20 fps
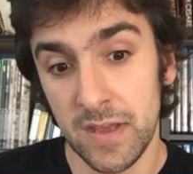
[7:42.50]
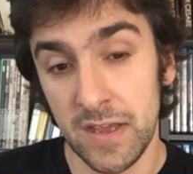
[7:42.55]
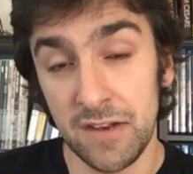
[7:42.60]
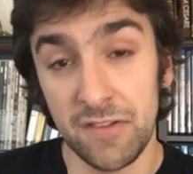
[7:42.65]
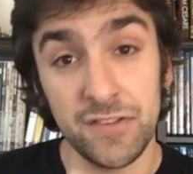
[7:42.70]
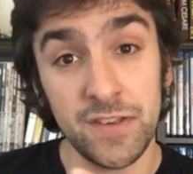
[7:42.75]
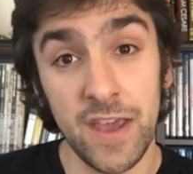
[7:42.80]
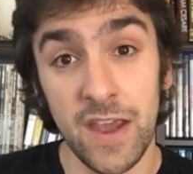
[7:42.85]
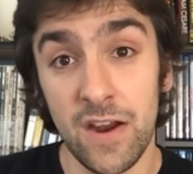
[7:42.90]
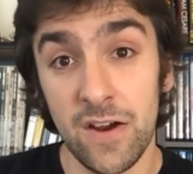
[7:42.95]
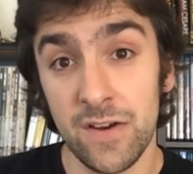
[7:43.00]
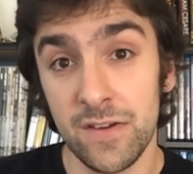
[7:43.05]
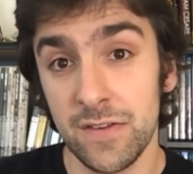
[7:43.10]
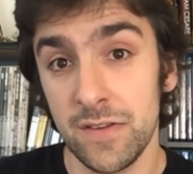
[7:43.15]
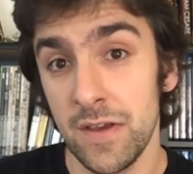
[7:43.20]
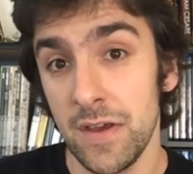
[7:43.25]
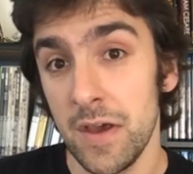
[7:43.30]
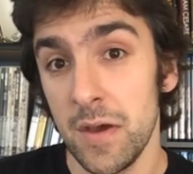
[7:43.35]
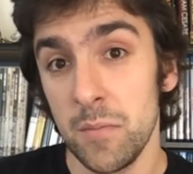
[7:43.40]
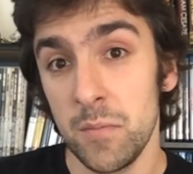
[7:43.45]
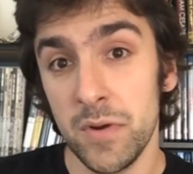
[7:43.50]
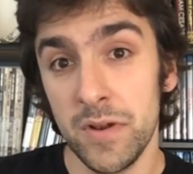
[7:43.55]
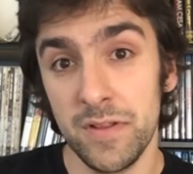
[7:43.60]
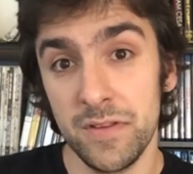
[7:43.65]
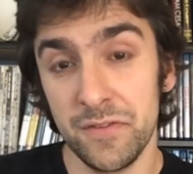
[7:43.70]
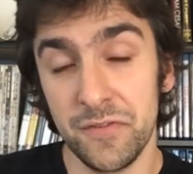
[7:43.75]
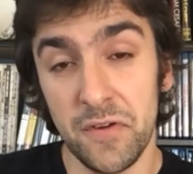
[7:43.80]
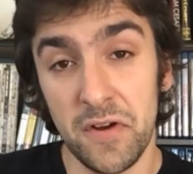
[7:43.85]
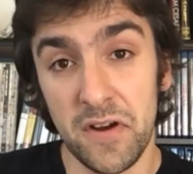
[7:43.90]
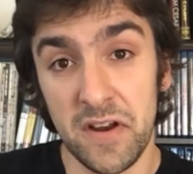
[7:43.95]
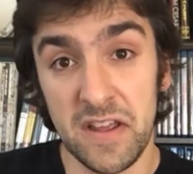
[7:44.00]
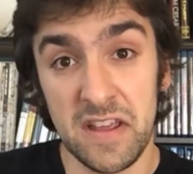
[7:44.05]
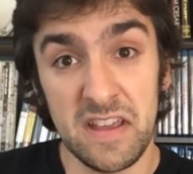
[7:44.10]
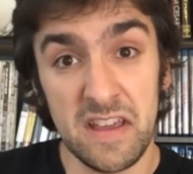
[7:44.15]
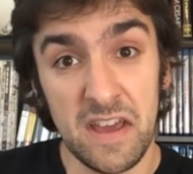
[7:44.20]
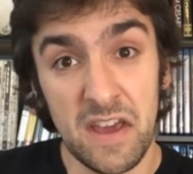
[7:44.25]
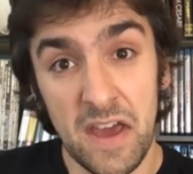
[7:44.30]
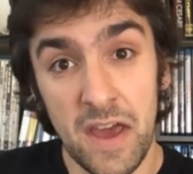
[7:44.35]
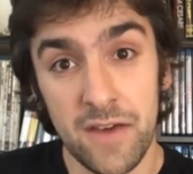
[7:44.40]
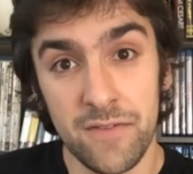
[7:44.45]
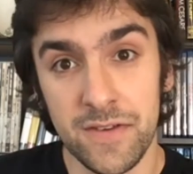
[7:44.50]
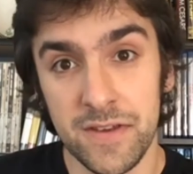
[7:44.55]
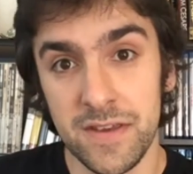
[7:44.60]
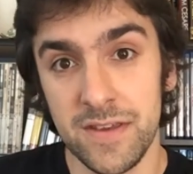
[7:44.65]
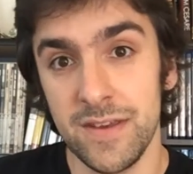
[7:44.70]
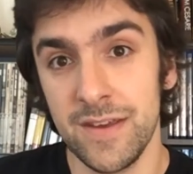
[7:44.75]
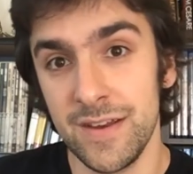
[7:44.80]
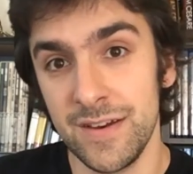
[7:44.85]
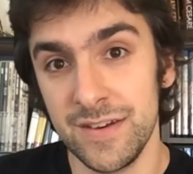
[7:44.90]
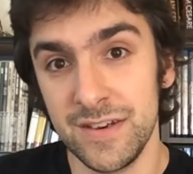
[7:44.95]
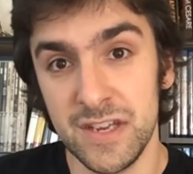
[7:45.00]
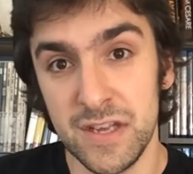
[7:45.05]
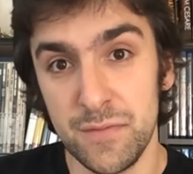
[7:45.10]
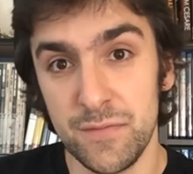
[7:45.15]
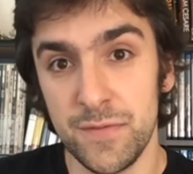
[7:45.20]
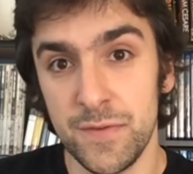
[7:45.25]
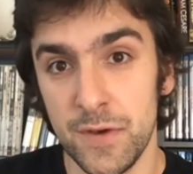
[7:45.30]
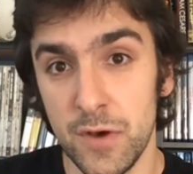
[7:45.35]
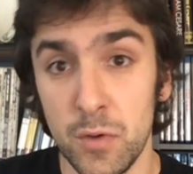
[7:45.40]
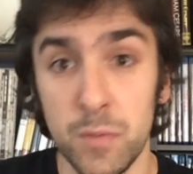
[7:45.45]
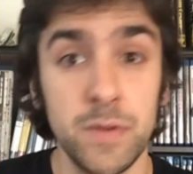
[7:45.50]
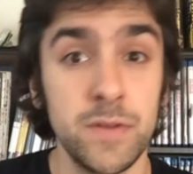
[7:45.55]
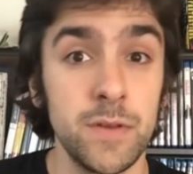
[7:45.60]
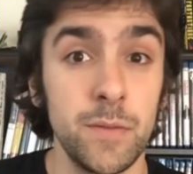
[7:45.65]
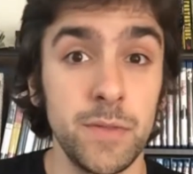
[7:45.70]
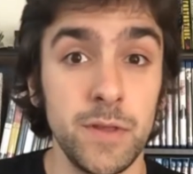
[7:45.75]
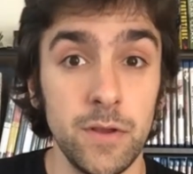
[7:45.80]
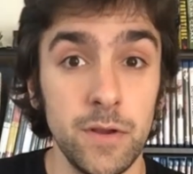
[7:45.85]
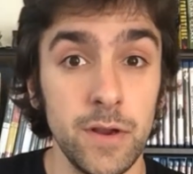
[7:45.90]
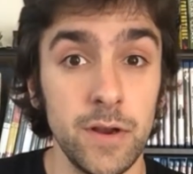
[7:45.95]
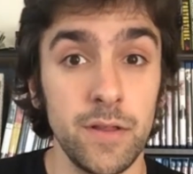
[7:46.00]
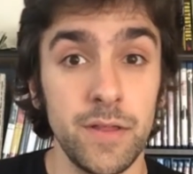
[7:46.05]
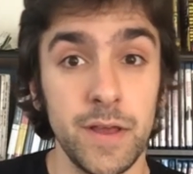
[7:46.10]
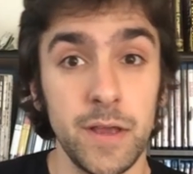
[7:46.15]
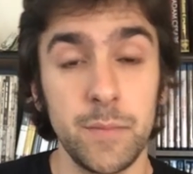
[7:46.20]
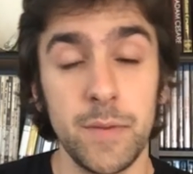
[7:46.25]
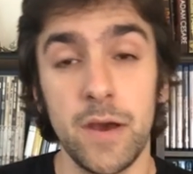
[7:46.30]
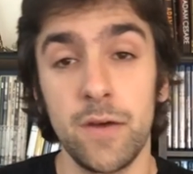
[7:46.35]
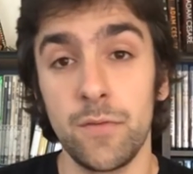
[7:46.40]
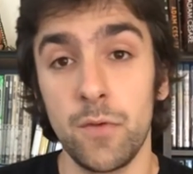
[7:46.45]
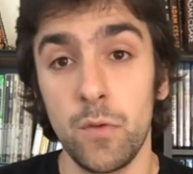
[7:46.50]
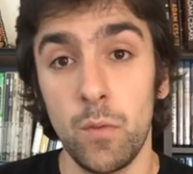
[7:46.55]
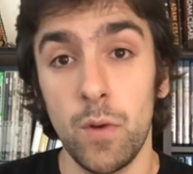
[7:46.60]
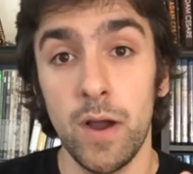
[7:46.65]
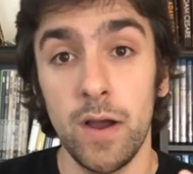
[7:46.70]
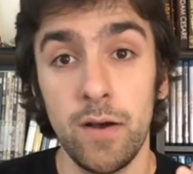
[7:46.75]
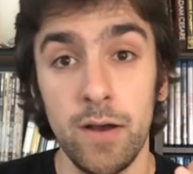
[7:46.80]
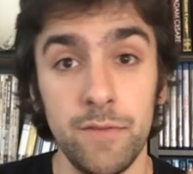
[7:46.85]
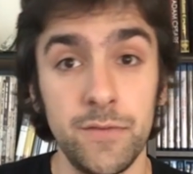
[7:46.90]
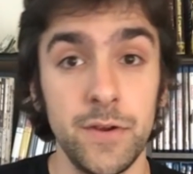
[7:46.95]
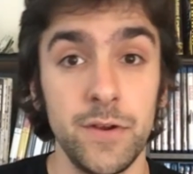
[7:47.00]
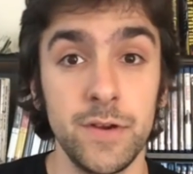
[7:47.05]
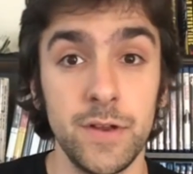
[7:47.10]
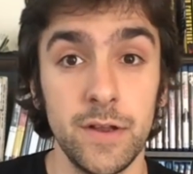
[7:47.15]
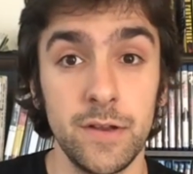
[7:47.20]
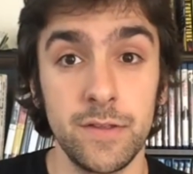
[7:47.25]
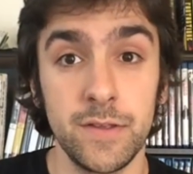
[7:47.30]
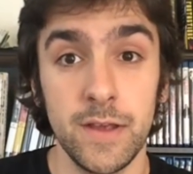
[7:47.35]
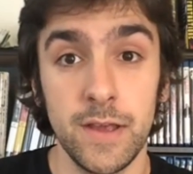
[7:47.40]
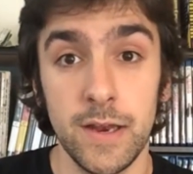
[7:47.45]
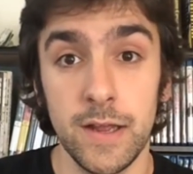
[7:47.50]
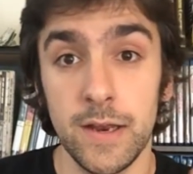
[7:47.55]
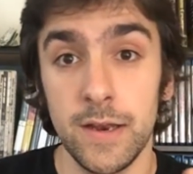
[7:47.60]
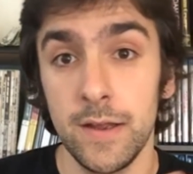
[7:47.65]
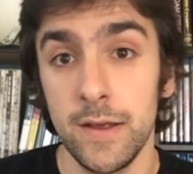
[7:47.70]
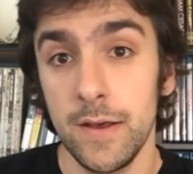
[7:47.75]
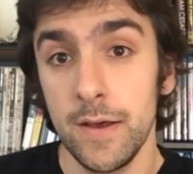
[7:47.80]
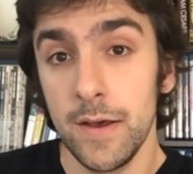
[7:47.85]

in scares, but it is a very heavy and deep film, and something you're going to think about for a while after you're done seeing it.